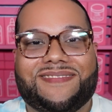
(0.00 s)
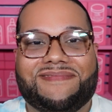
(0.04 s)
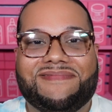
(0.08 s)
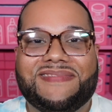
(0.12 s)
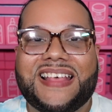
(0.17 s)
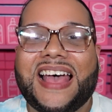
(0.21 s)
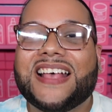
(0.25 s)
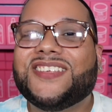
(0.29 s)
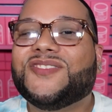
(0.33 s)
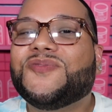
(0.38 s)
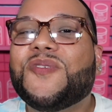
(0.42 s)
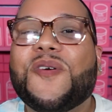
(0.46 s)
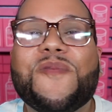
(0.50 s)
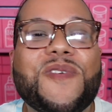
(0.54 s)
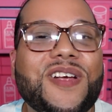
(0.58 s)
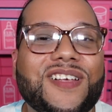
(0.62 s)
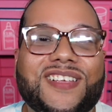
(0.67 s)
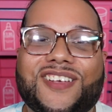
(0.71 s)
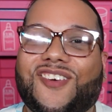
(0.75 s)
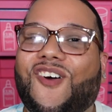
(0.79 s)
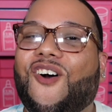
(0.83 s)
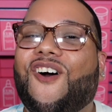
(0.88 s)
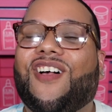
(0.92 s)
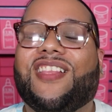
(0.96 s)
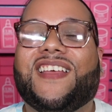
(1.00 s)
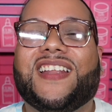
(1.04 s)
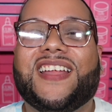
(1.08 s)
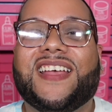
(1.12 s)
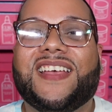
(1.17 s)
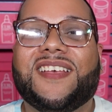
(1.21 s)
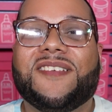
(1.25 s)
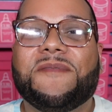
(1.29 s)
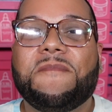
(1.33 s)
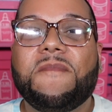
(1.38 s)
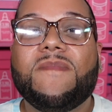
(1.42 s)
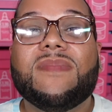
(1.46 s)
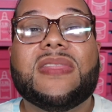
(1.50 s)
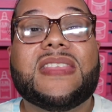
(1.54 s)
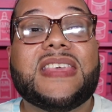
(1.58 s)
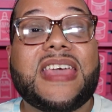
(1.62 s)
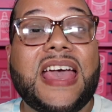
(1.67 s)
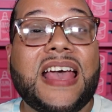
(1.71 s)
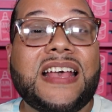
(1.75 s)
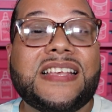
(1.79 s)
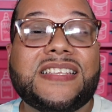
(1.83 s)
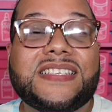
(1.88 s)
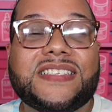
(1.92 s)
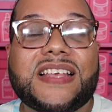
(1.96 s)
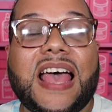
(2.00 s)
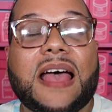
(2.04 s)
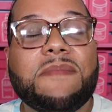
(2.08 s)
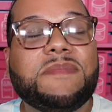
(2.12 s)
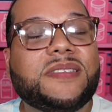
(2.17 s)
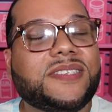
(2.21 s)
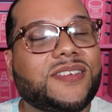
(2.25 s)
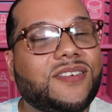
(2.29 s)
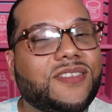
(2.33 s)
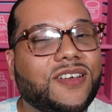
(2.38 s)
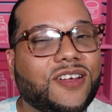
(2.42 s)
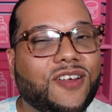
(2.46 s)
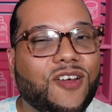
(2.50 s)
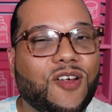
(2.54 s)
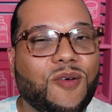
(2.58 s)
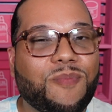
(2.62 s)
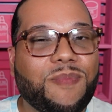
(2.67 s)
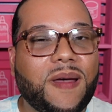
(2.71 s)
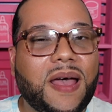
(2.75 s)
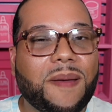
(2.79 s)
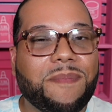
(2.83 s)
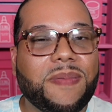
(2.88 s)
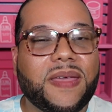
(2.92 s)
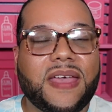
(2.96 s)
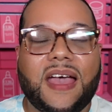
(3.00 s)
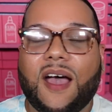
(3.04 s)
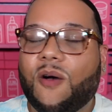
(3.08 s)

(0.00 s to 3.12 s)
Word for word: That's what we're calling it. Yes, I'm still the Curl Papi.